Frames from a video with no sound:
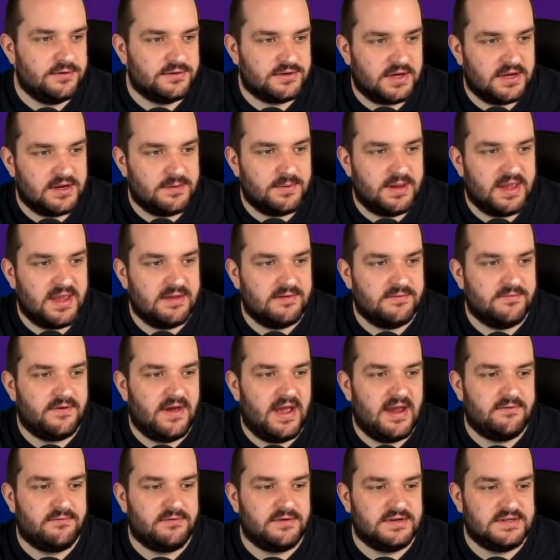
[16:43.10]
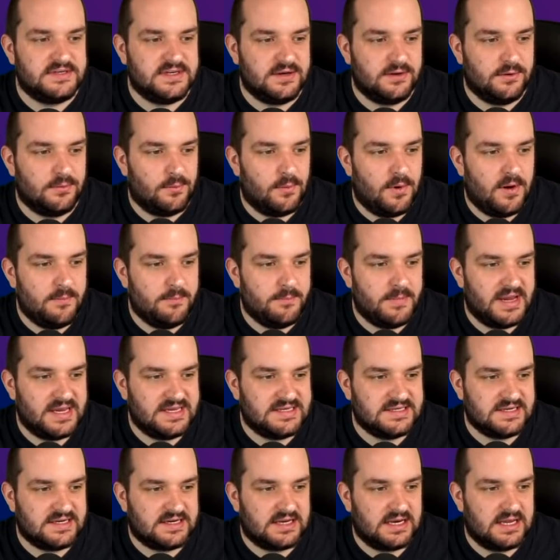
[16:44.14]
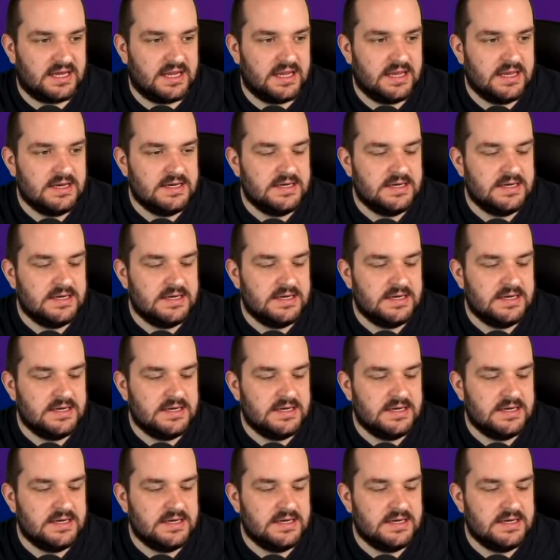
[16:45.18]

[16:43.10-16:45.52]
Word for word: going to be in for every single one, basically,